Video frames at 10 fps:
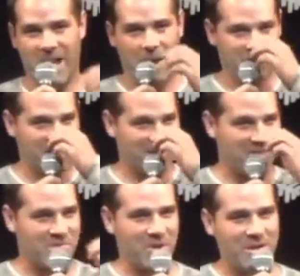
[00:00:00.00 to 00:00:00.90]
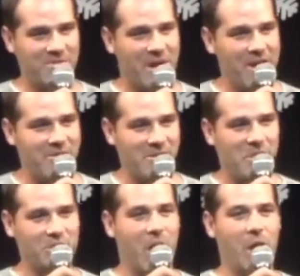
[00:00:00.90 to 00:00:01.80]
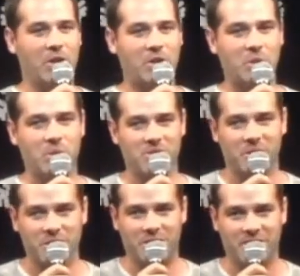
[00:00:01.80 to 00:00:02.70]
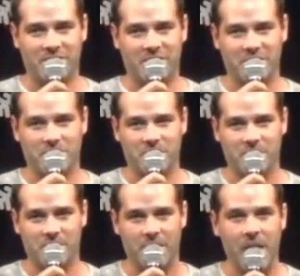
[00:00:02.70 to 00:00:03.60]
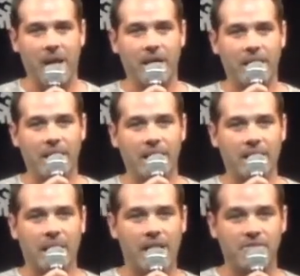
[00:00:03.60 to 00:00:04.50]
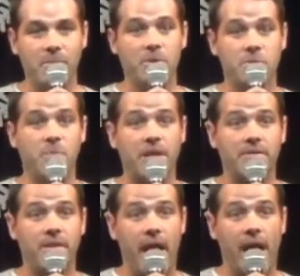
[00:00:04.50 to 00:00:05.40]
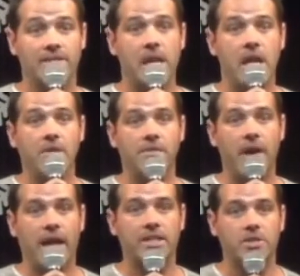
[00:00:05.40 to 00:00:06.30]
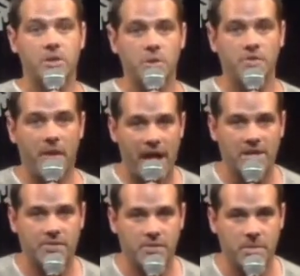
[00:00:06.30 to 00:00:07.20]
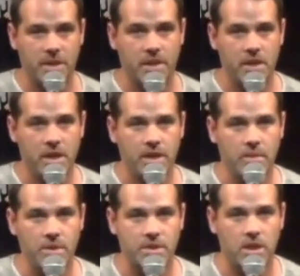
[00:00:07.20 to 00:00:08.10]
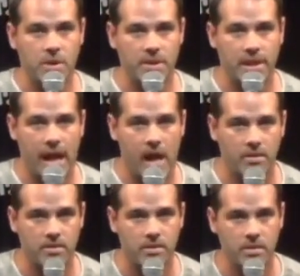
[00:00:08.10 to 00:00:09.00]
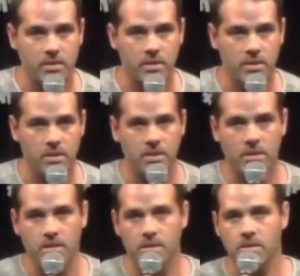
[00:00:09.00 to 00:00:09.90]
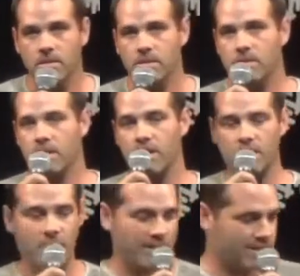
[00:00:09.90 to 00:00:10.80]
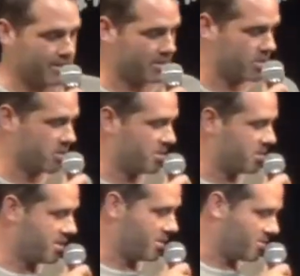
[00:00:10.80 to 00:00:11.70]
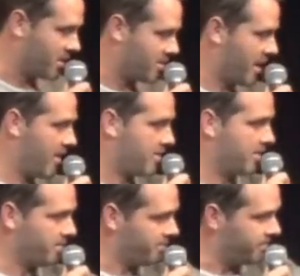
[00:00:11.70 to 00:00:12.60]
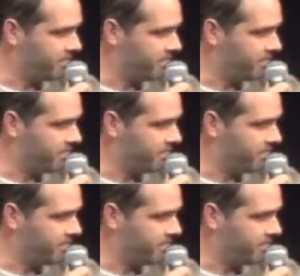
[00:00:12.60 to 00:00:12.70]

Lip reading: I was like the 35-year-old uncool version of Ferris Bueller. Life moves pretty fast. In fact, it's too fast for me. Can we slow it down? I don't know why I sounded Jewish. I was raised Catholic.